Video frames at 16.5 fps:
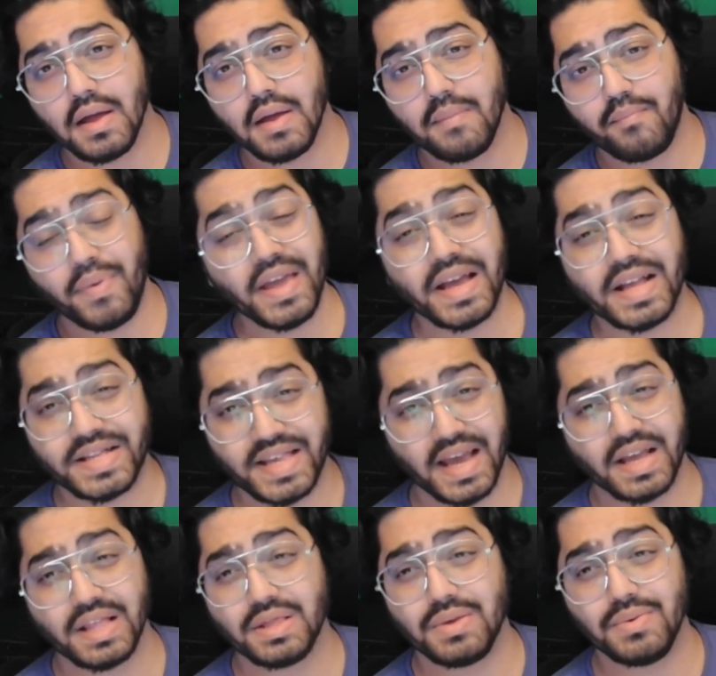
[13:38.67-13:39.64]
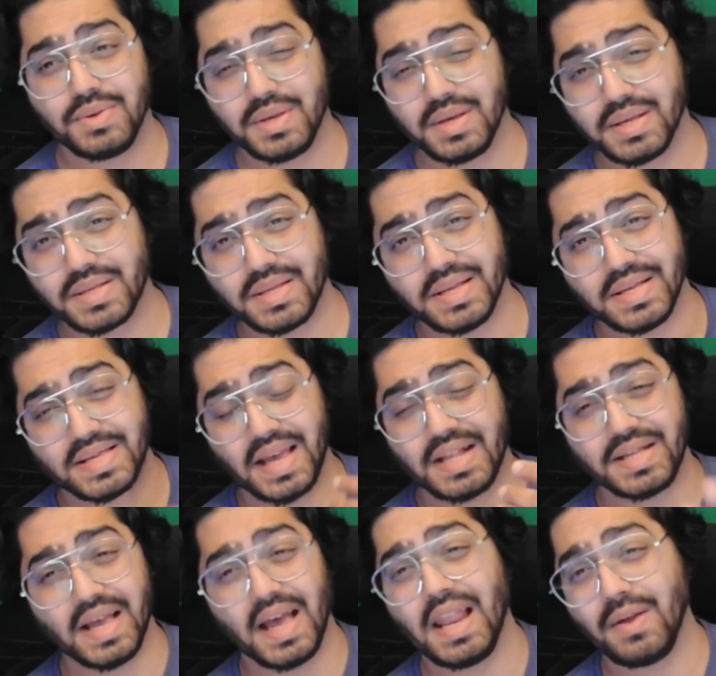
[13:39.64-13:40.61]
being a tech enthusiast, to say
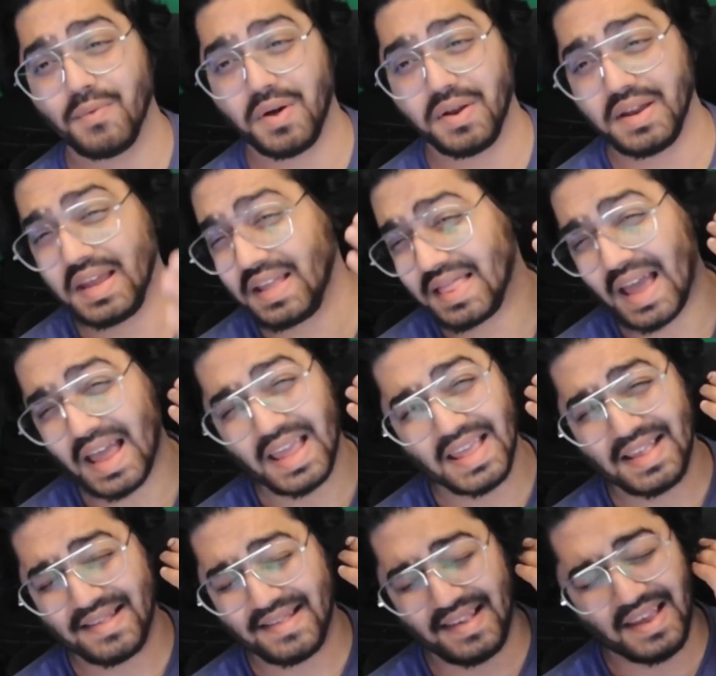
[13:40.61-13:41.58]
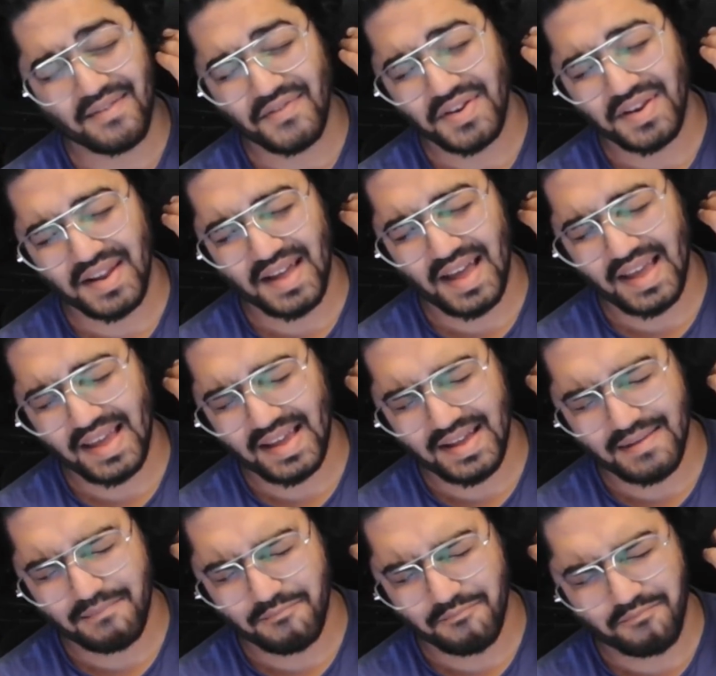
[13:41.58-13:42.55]
to anyone that is even a
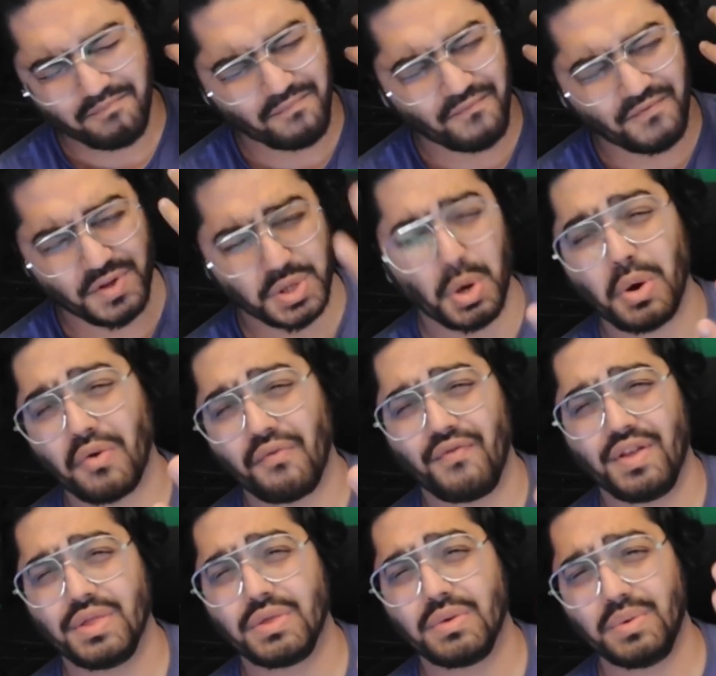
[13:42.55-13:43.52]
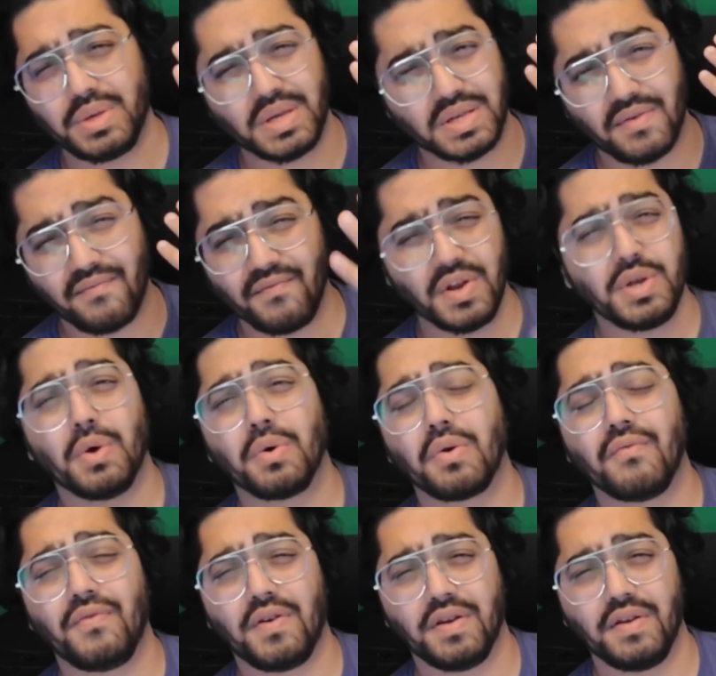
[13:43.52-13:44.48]
photography enthusiast, a
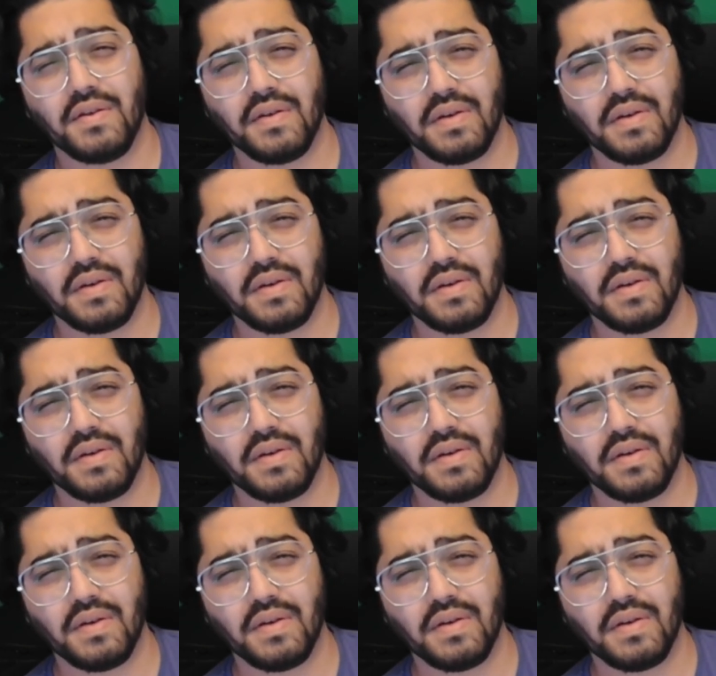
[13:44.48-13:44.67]
videographer,